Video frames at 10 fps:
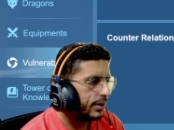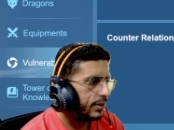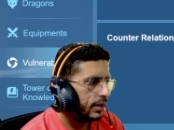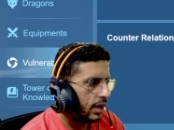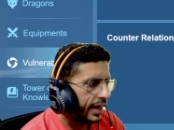
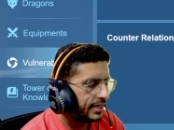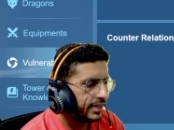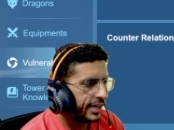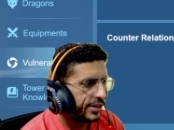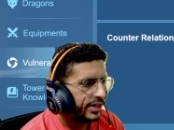light
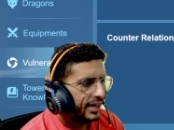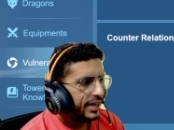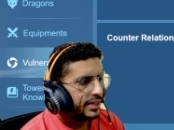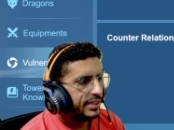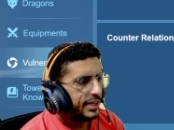here
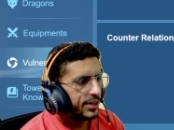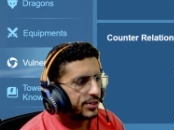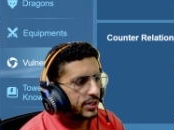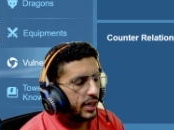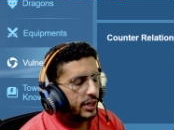
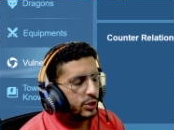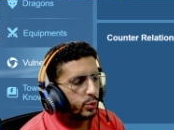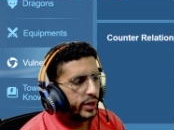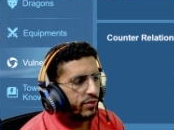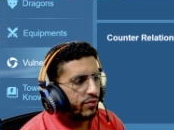deals
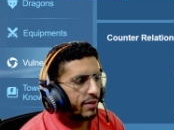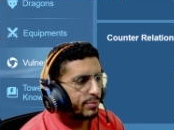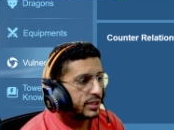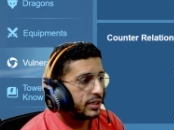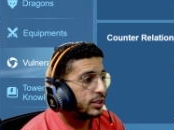
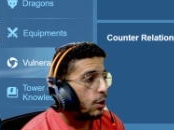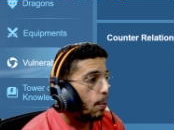25%